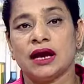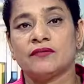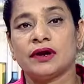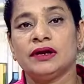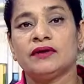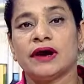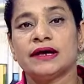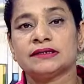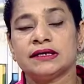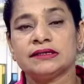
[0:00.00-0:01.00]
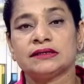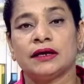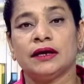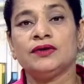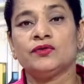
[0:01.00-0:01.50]
several devices
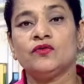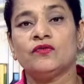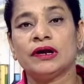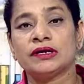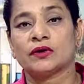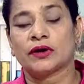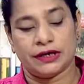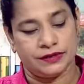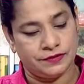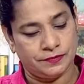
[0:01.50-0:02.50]
into one socket.